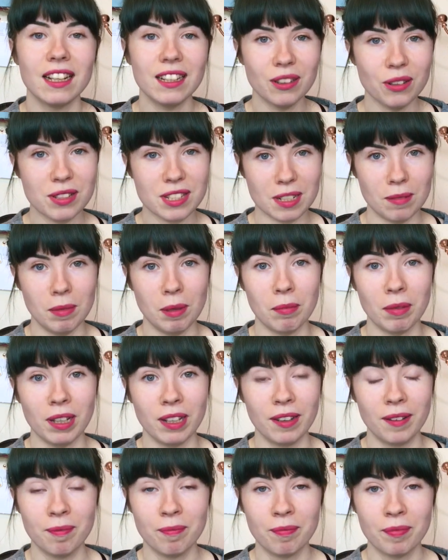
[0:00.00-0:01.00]
Hello, Cinnamon
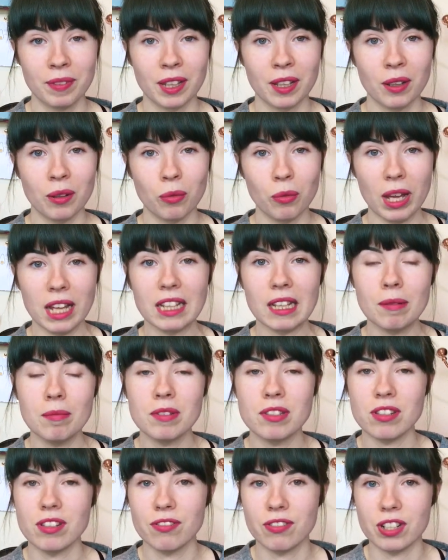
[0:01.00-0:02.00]
Bun.
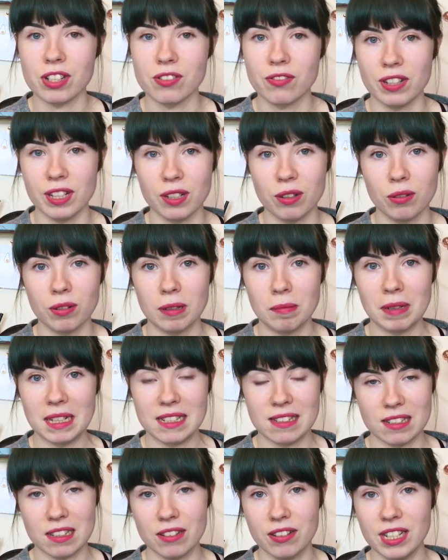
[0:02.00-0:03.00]
Welcome to the first video in my
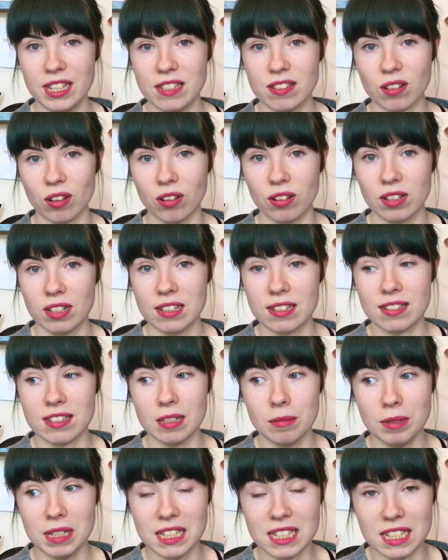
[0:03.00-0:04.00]
series on
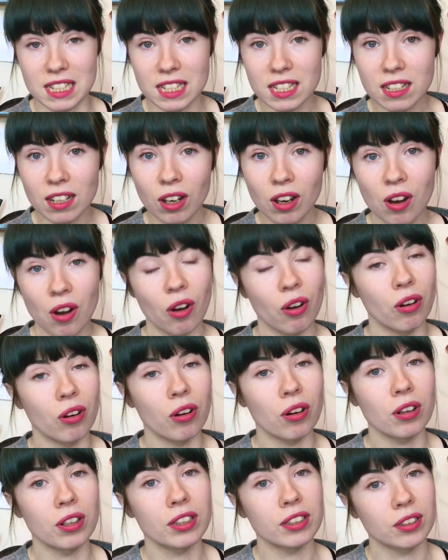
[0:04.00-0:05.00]
CBT,
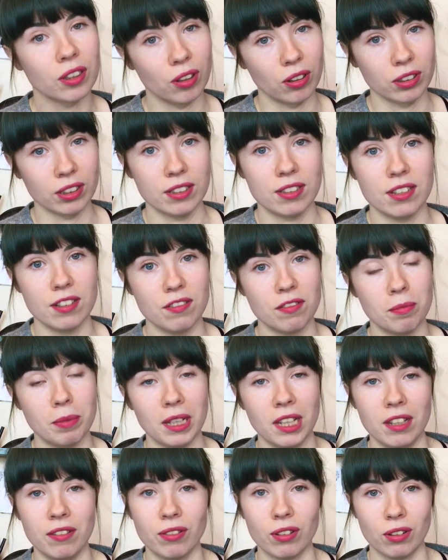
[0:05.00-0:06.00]
or Cognitive
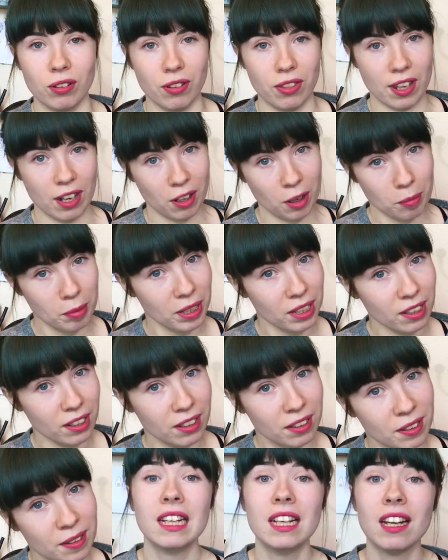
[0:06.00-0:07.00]
Behavioural
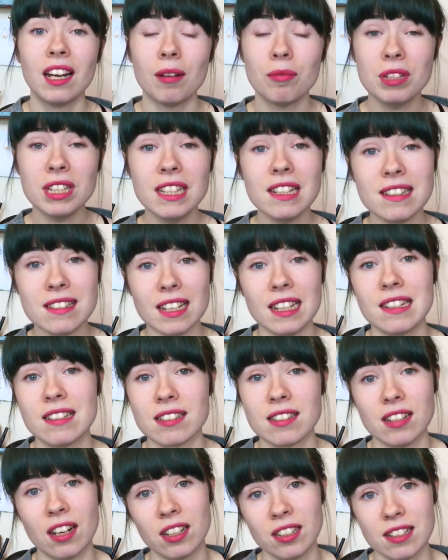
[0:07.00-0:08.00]
Therapy. I'm really excited to
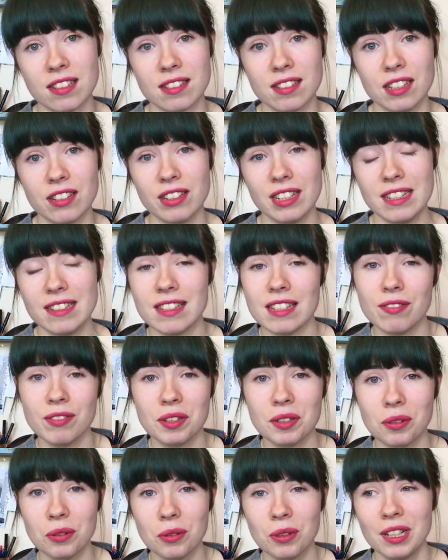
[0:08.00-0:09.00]
start this series,
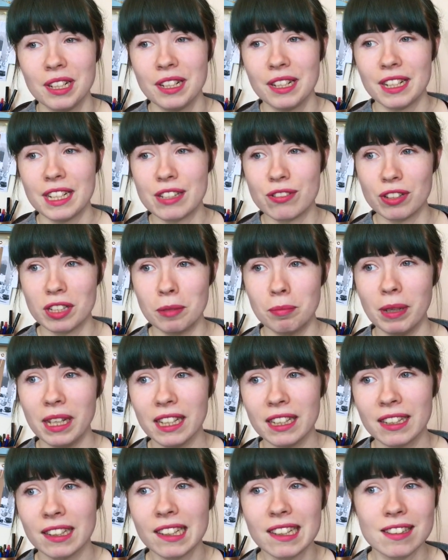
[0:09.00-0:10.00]
even though it's really
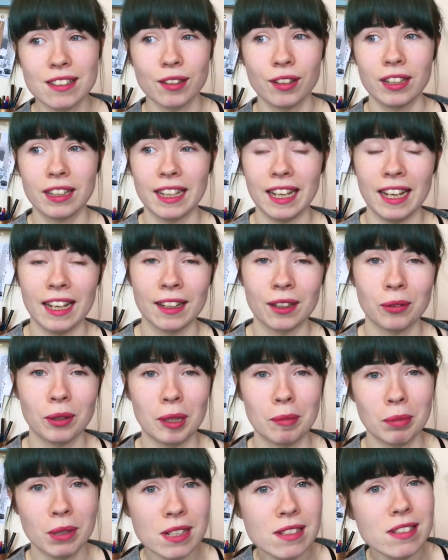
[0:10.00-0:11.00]
big, it's going to get
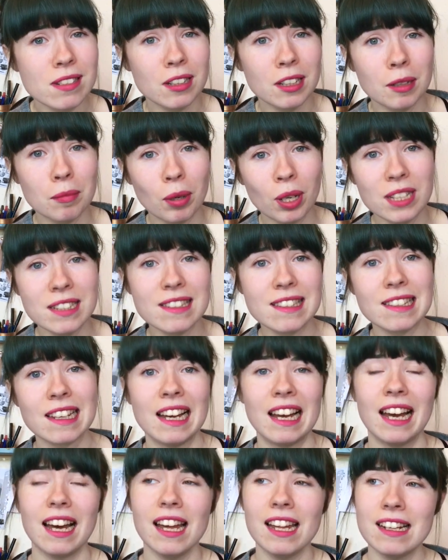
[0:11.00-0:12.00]
quite personal at points,
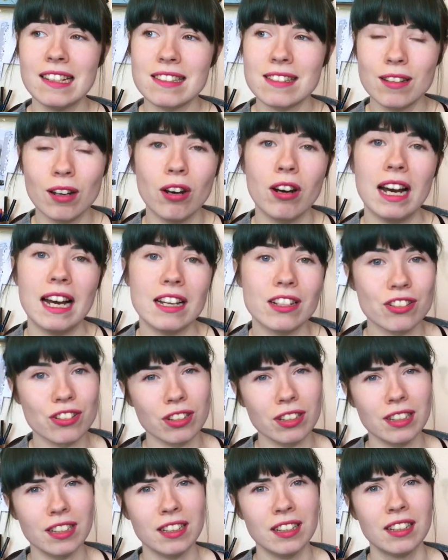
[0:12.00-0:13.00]
and it's not
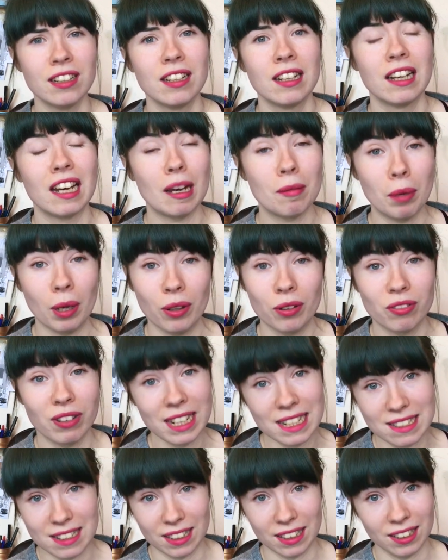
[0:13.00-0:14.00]
actually about
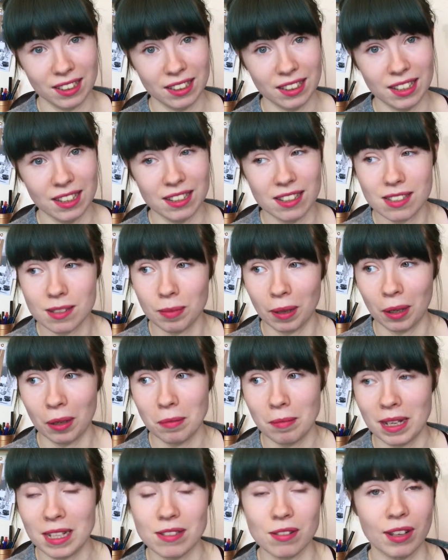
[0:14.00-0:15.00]
writing, it's
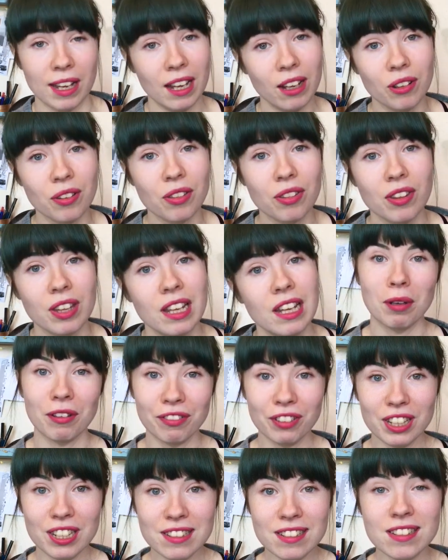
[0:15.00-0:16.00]
about mental health.
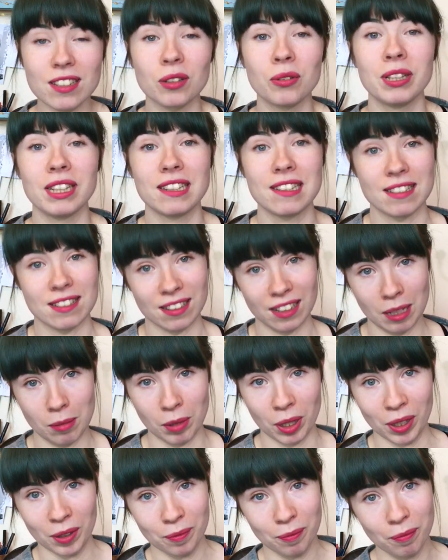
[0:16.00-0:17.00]
But first, a quick
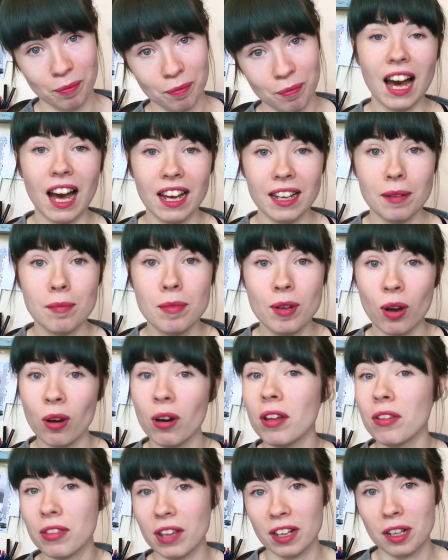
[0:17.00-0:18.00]
disclaimer. I am
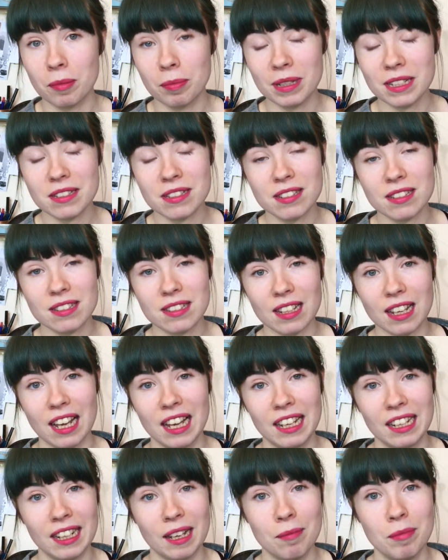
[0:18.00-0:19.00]
not a therapist,
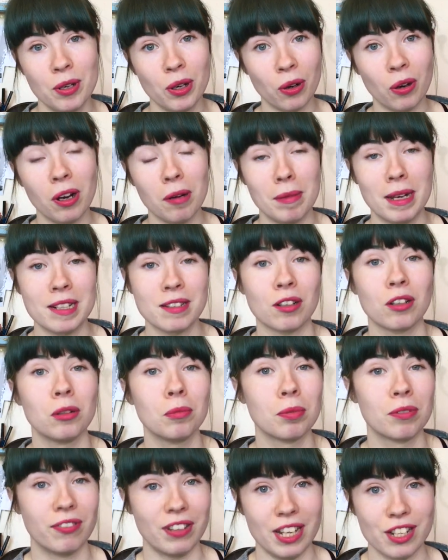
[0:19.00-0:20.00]
I am not a medical
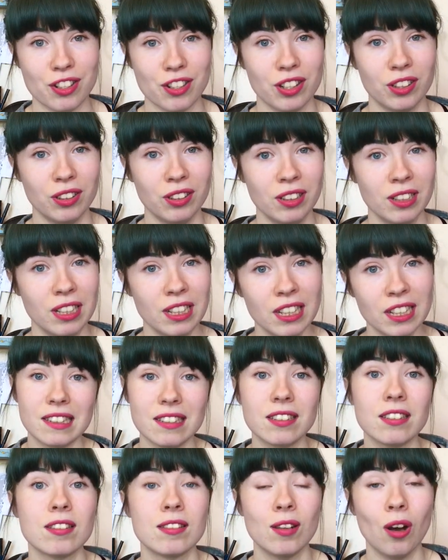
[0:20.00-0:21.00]
professional.
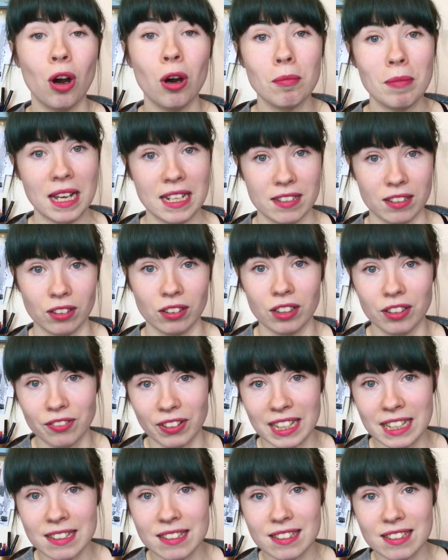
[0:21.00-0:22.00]
This is not medical
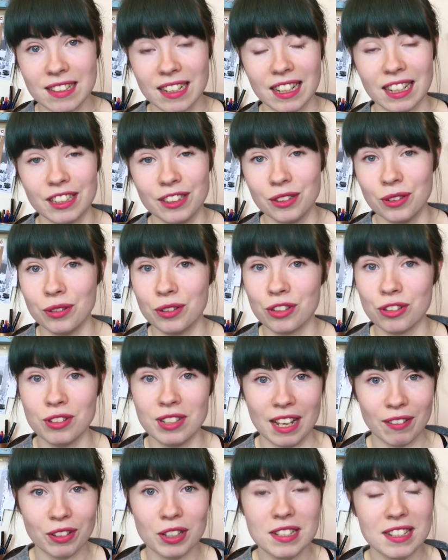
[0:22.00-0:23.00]
advice, and you should
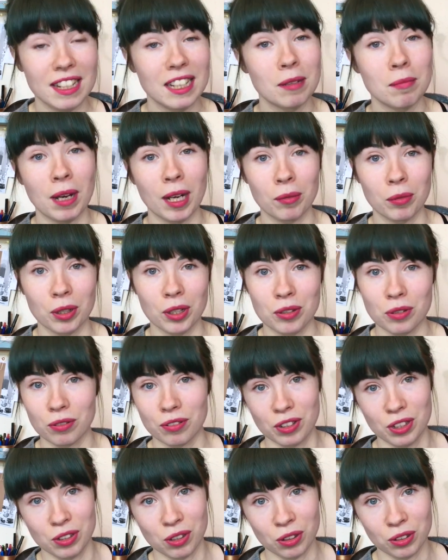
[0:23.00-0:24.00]
never take my word
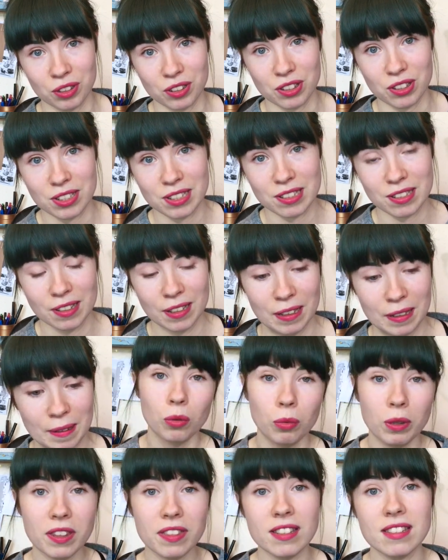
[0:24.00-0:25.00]
over a doctor's.
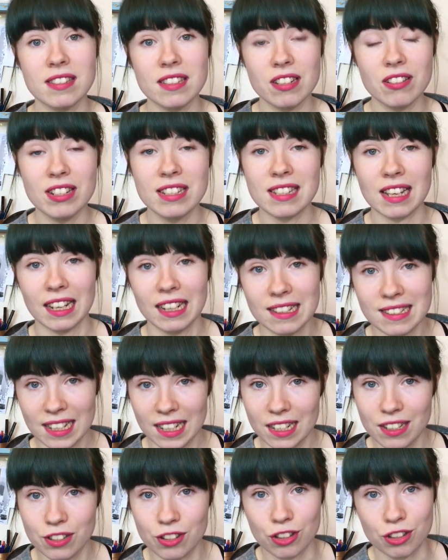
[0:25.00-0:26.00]
With this series, I
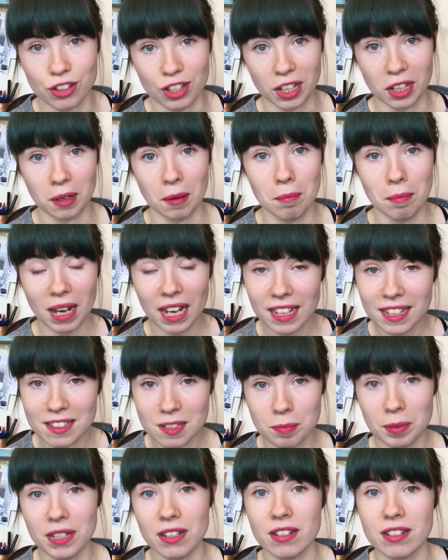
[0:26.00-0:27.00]
intend to share my
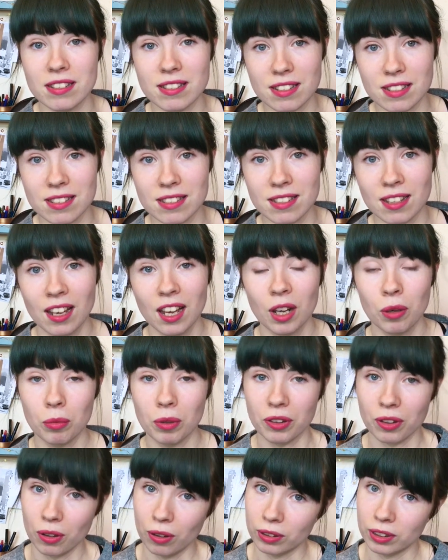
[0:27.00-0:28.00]
experiences
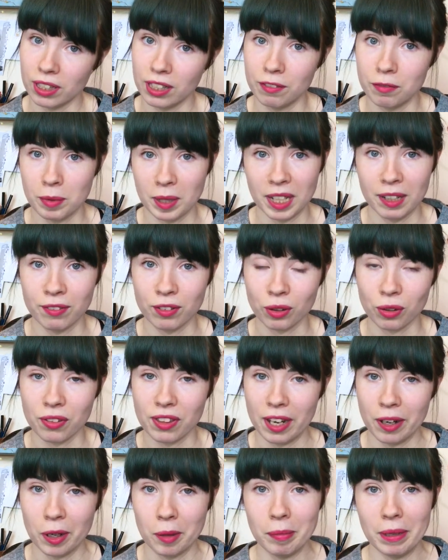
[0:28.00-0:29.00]
with cognitive behavioural
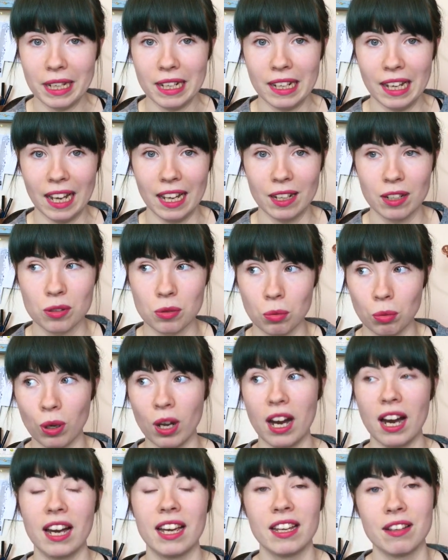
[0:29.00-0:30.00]
therapy and
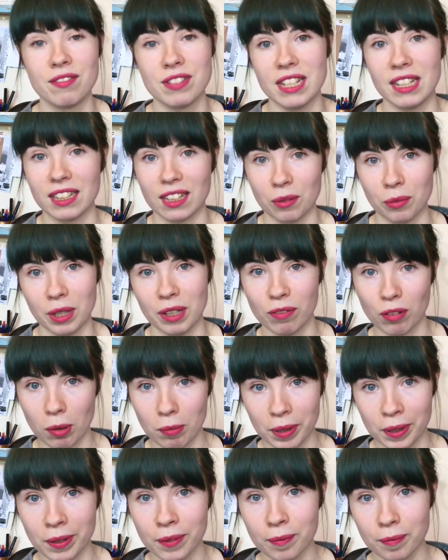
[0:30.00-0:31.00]
what I have taken away
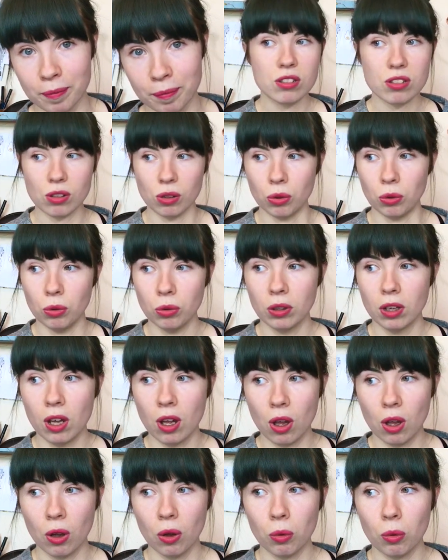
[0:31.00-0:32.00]
from it. So,
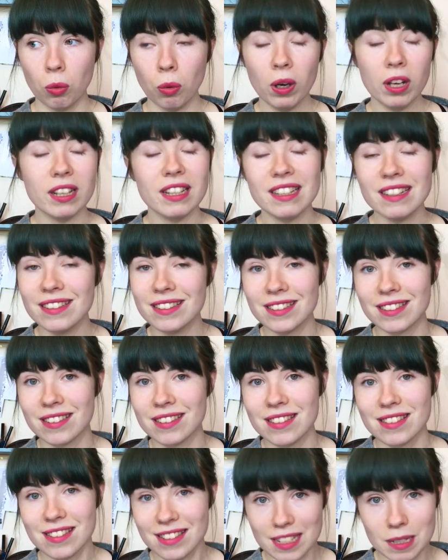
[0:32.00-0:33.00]
what is
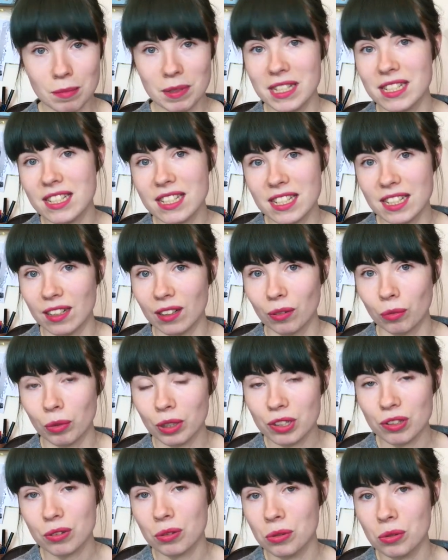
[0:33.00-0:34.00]
CBT?
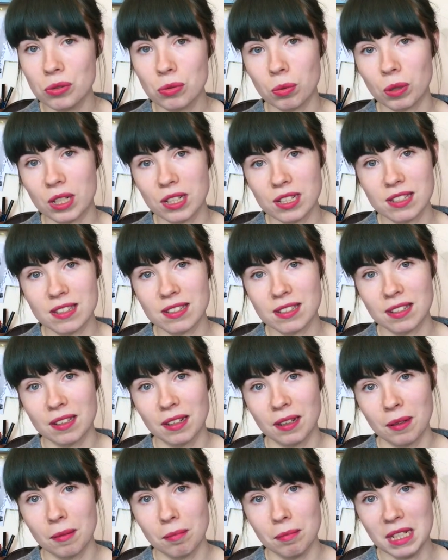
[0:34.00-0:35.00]
What do those words
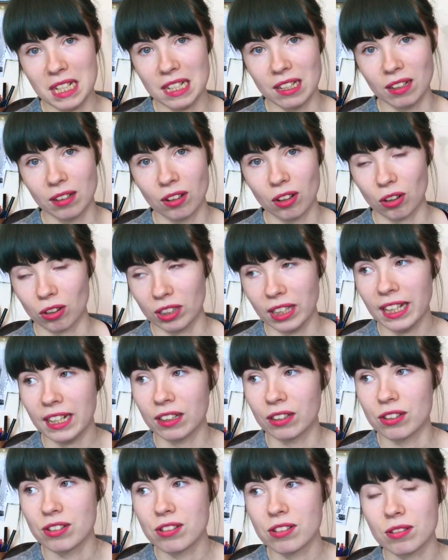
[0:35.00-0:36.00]
mean, or
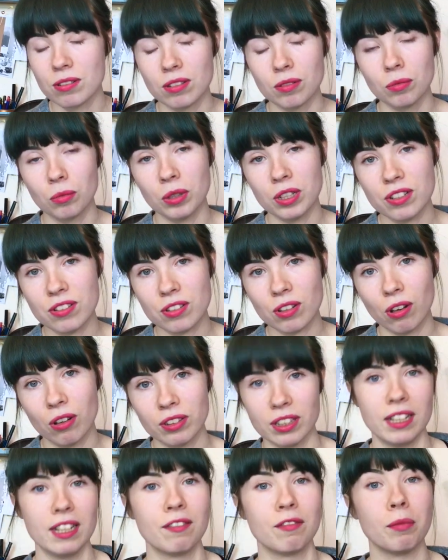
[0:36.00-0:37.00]
letters? What does
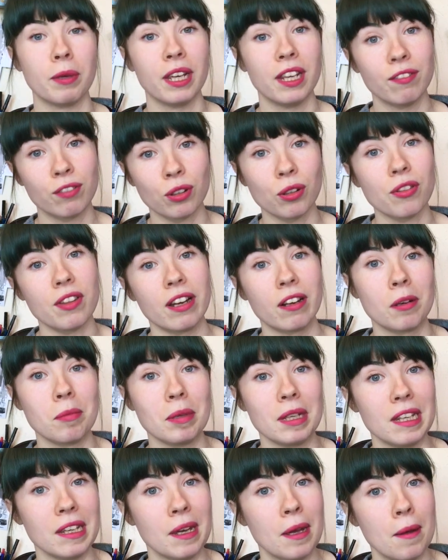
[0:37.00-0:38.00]
cognitive behavioural
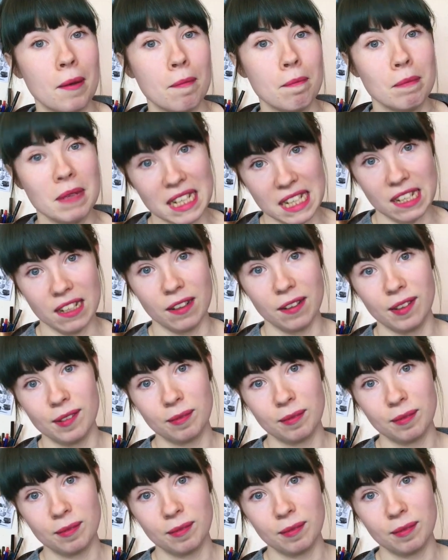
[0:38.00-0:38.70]
therapy mean?